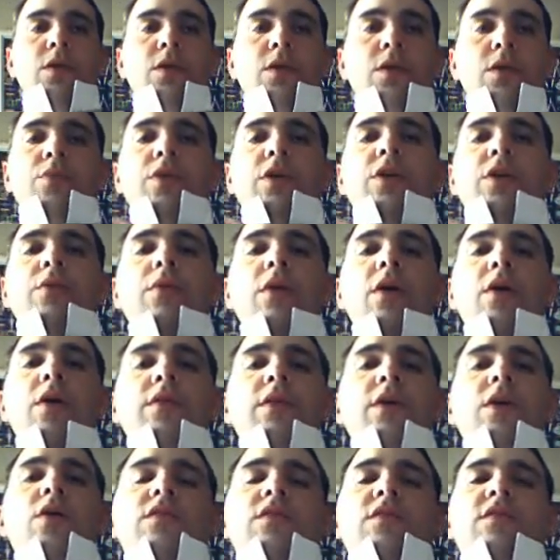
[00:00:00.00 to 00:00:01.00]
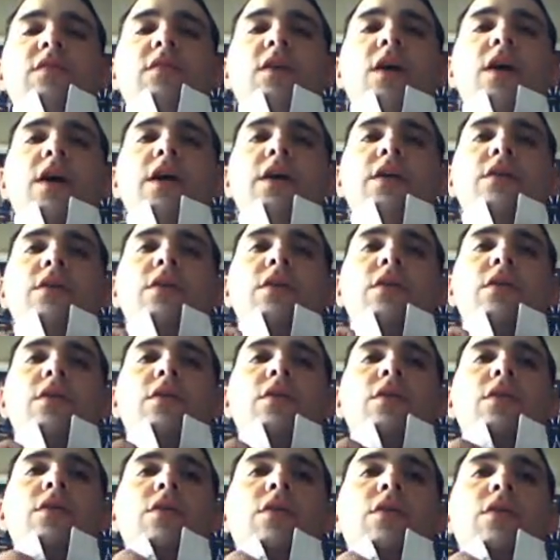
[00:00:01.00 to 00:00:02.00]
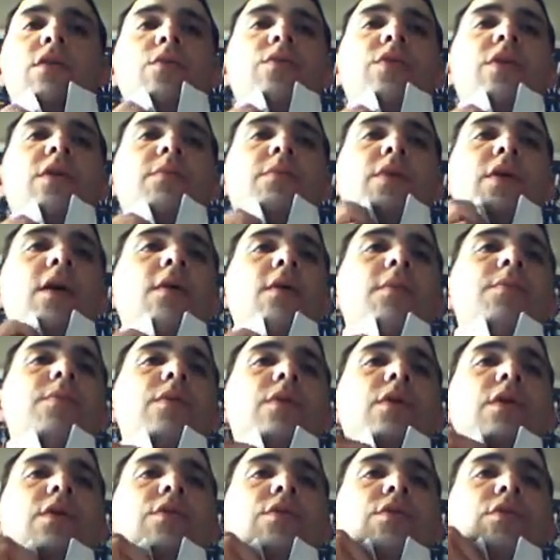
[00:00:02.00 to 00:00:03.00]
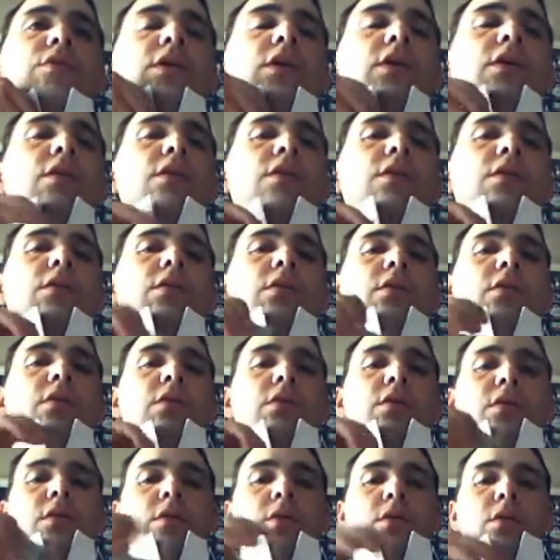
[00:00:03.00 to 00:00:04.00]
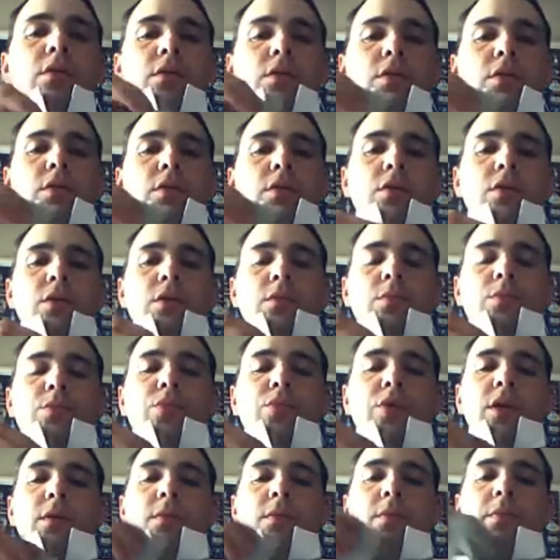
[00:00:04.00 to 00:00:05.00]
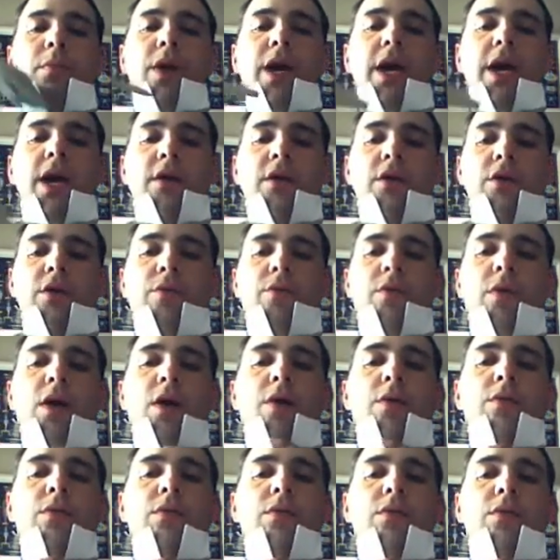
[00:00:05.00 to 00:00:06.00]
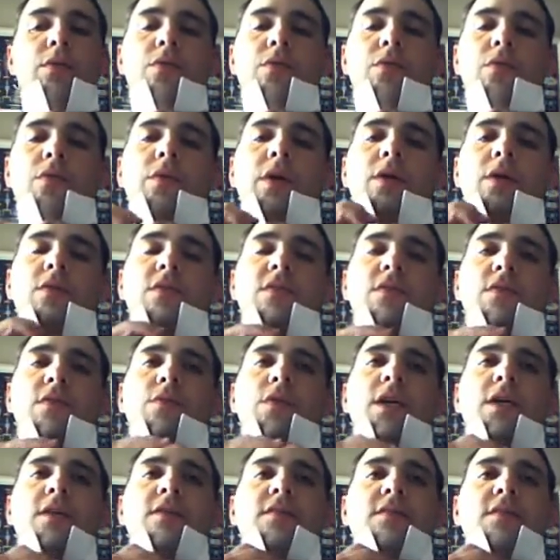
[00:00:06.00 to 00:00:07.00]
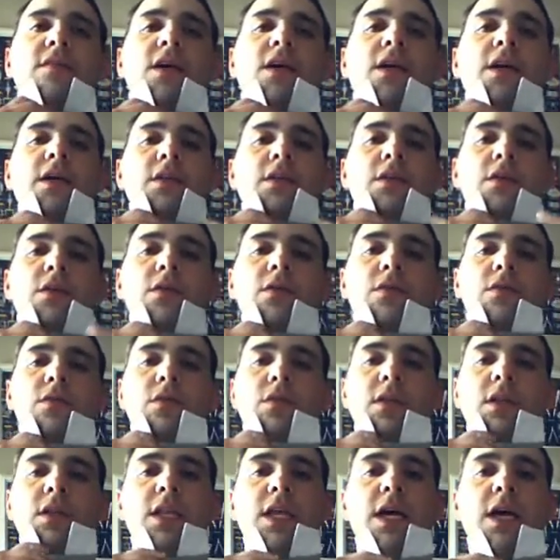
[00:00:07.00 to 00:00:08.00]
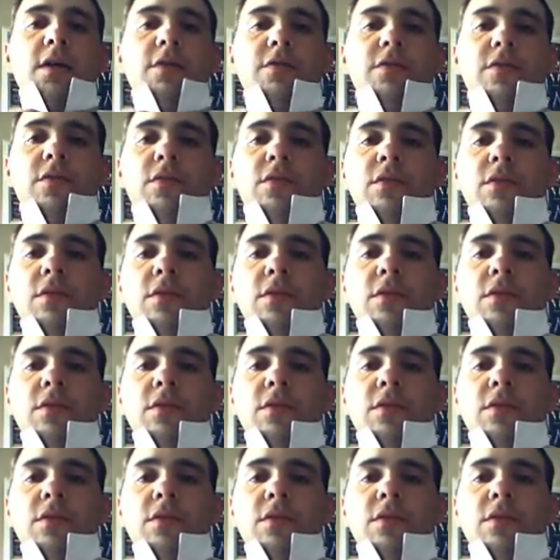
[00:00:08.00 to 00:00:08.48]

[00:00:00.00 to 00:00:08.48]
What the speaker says: bring it around the outside, you loop it up underneath. Bring it back and around through the right side to the left,